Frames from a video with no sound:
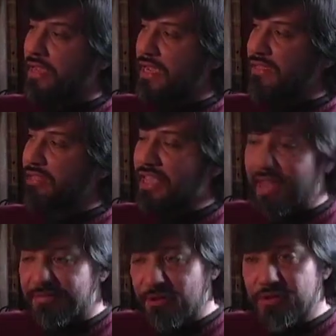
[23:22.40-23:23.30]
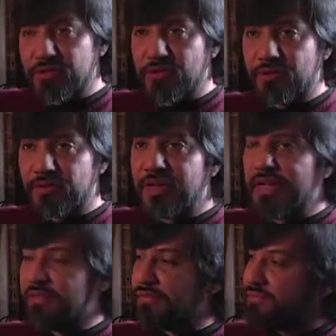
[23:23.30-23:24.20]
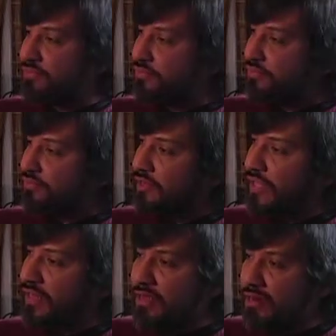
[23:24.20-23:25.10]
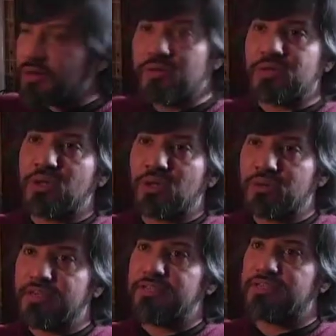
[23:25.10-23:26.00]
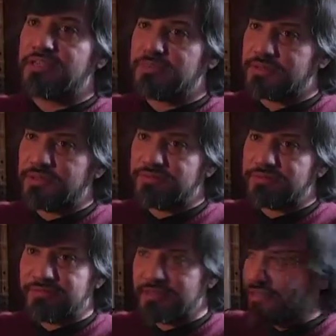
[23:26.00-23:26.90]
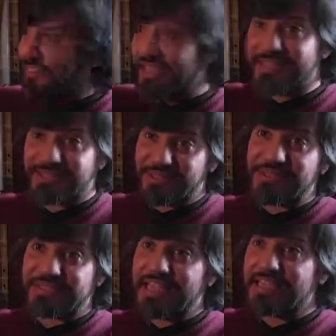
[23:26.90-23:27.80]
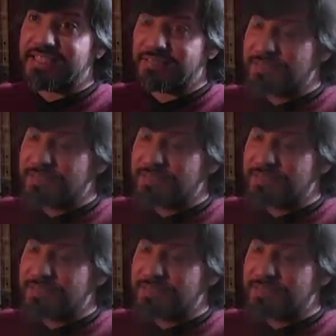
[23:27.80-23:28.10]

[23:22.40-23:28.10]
And they have also a clear contour in terms of gestures, yes.